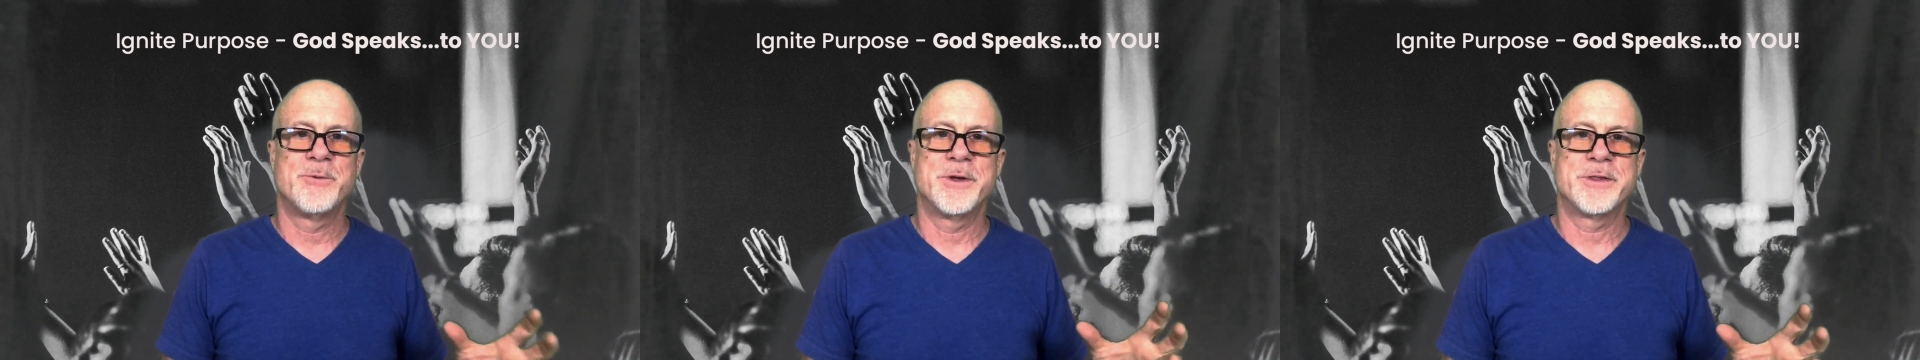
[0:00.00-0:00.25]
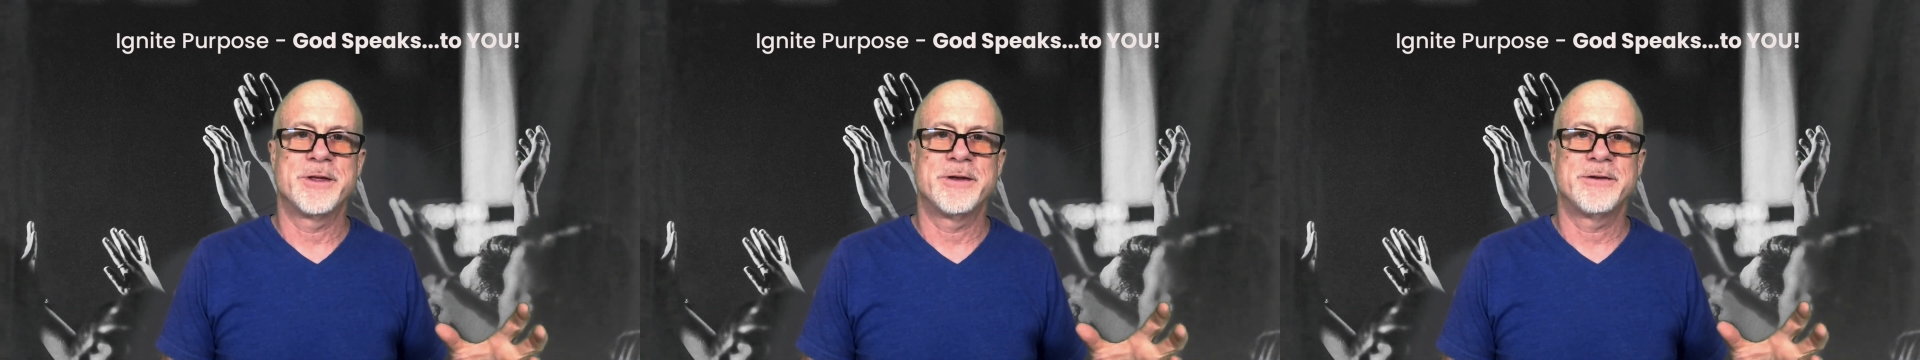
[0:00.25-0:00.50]

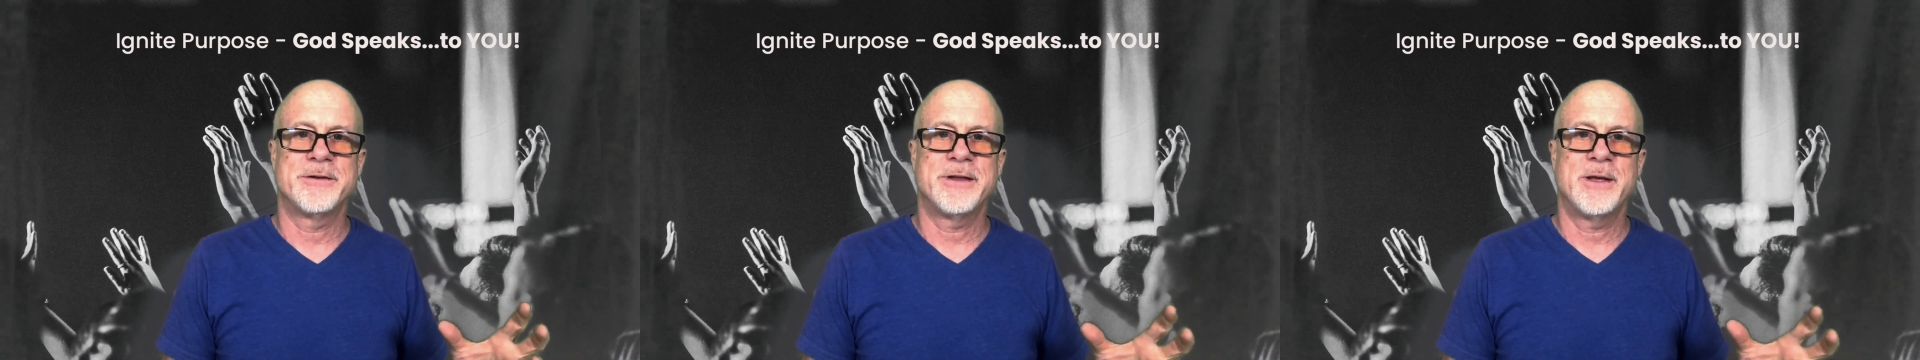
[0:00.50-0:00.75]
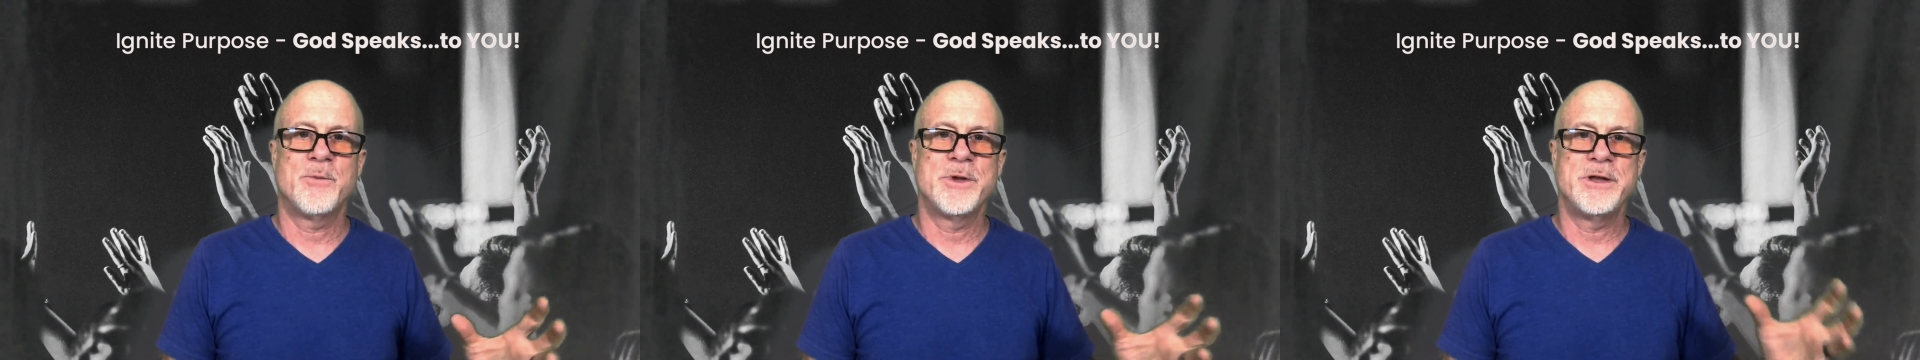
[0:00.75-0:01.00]
with it.
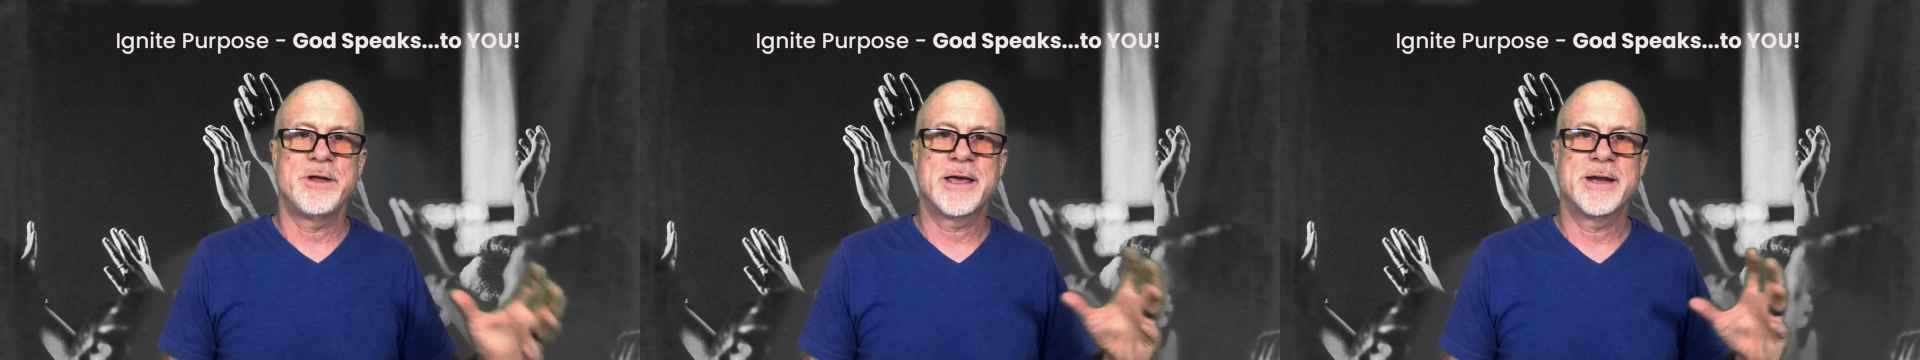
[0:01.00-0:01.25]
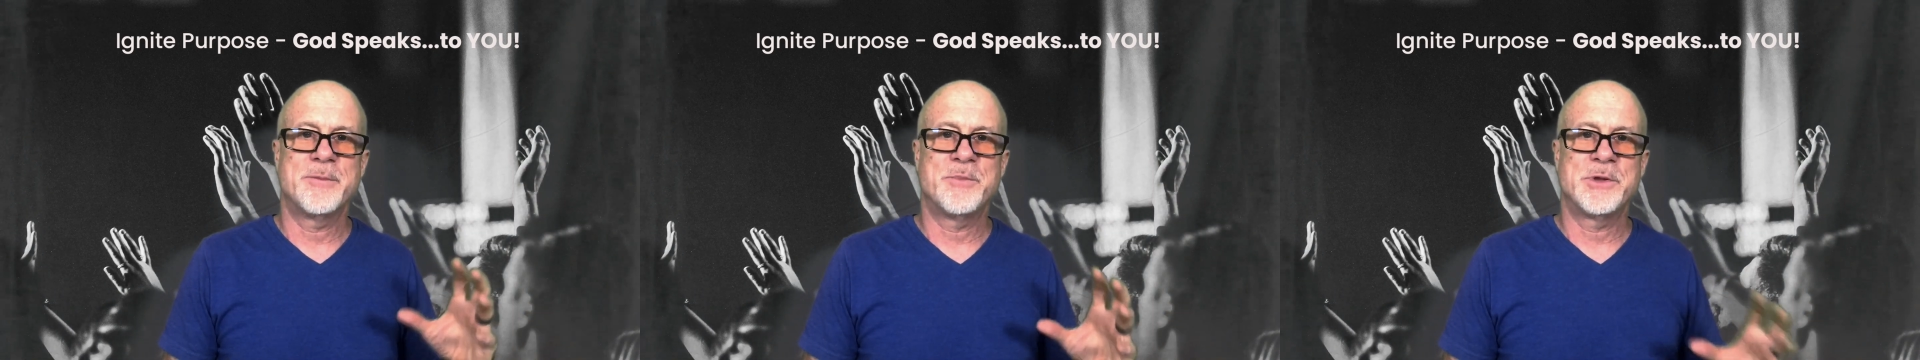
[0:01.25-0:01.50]
And when you
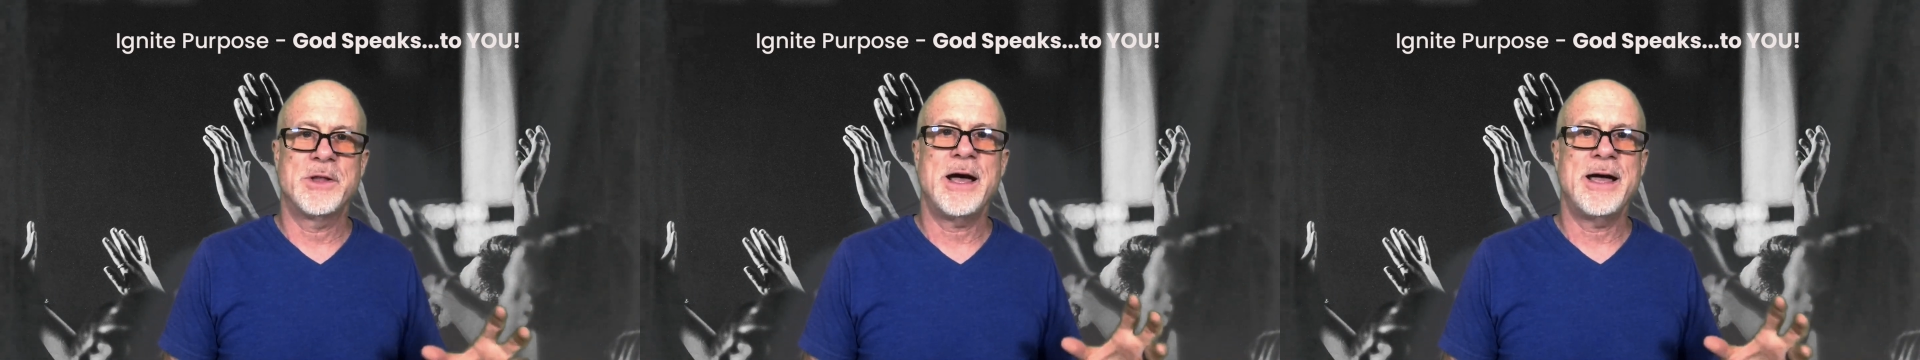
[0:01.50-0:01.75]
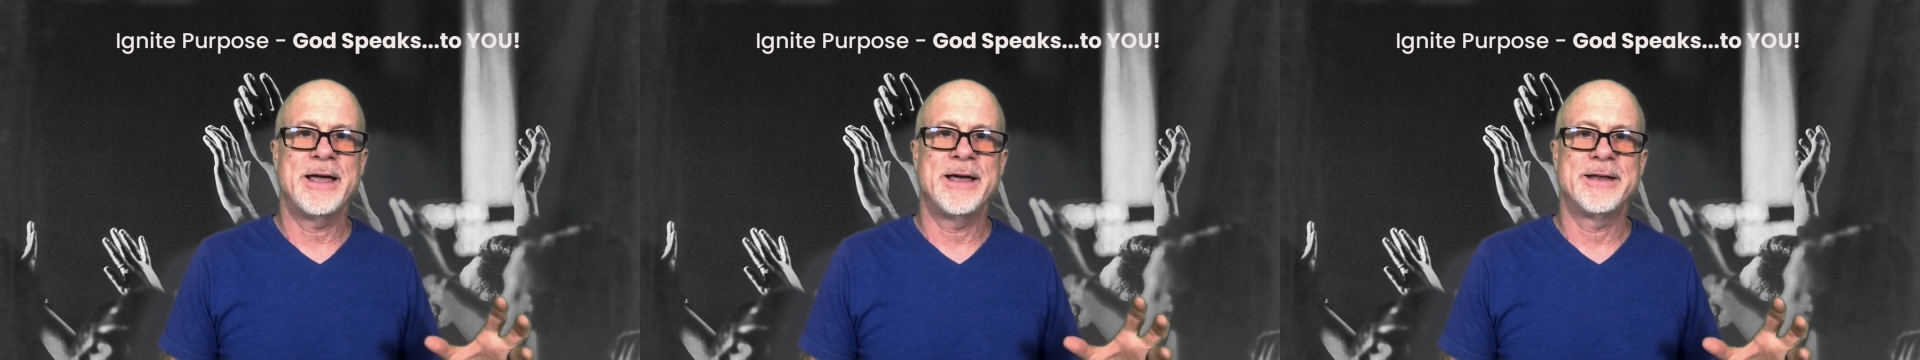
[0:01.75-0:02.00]
can
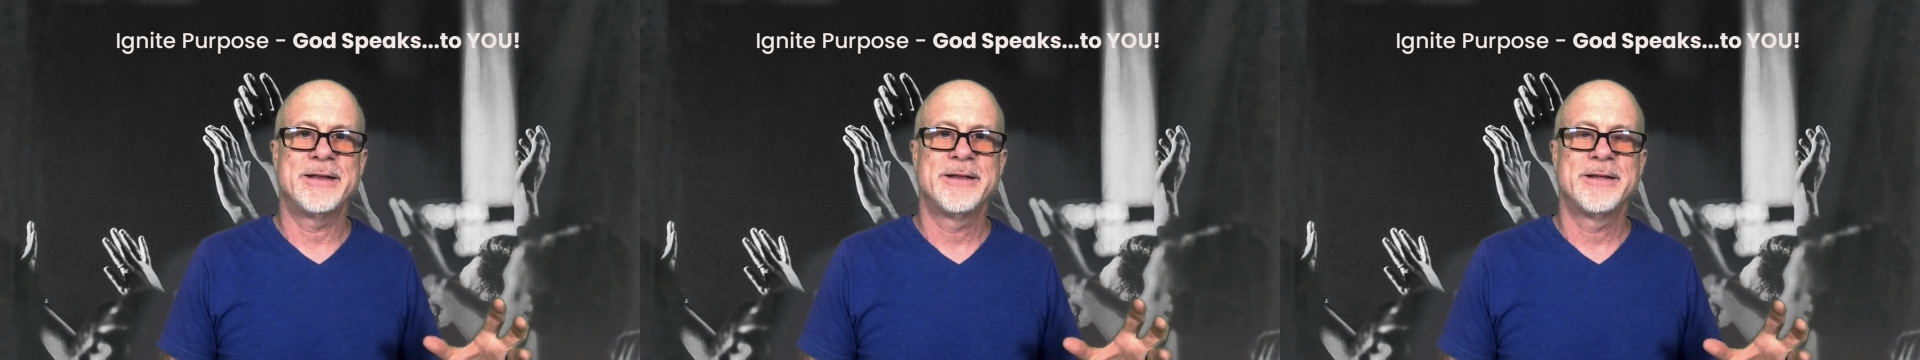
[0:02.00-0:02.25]
apply it,